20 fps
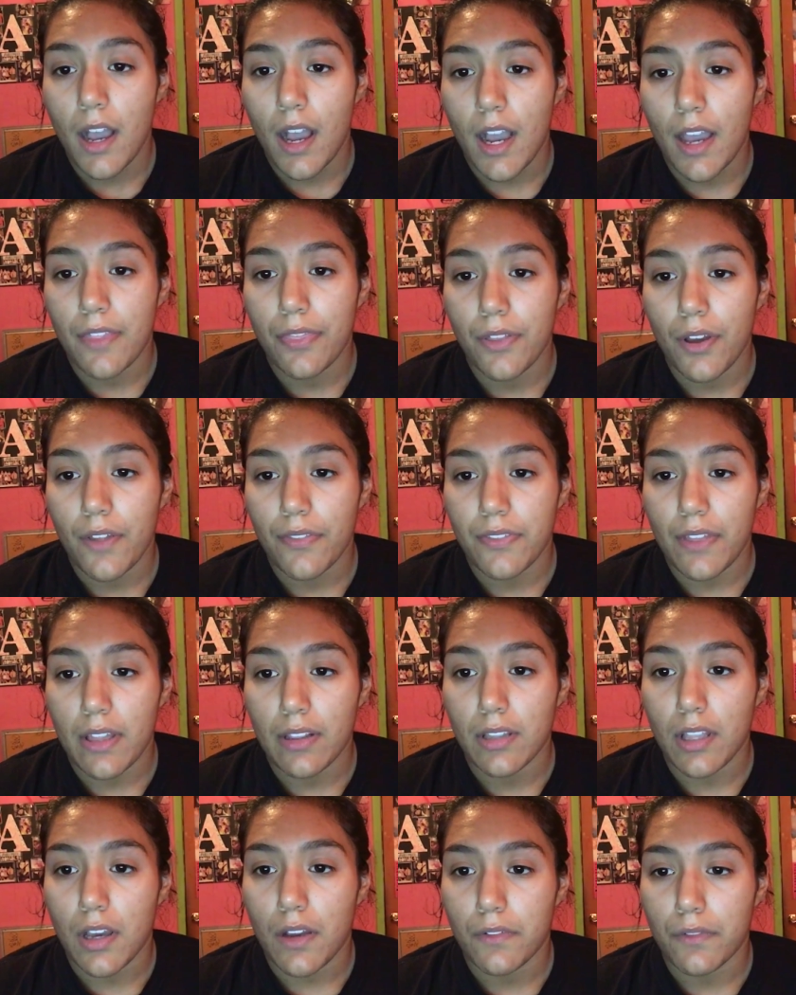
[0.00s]
"I thought
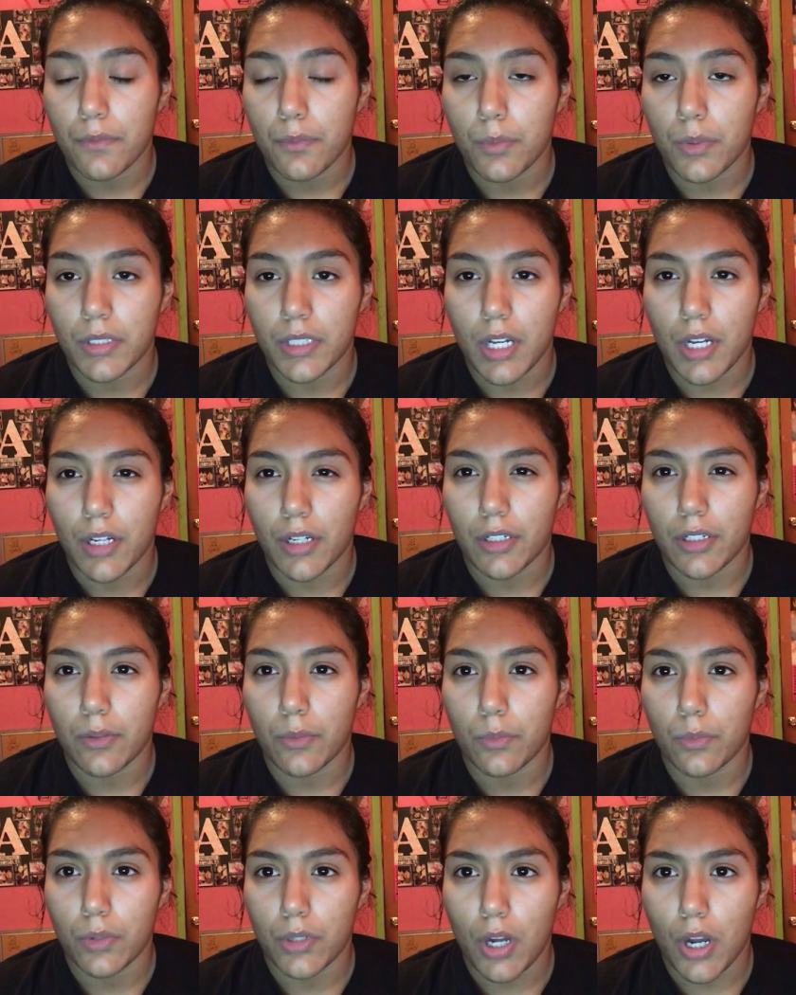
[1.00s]
that love would
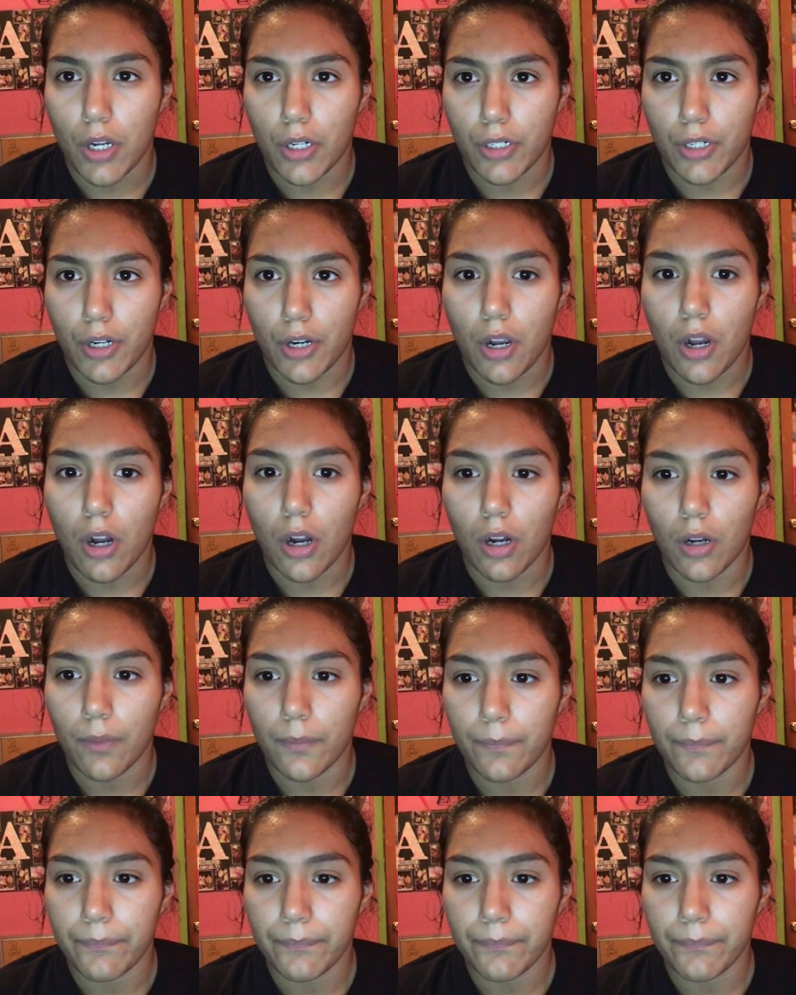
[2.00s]
conquer all."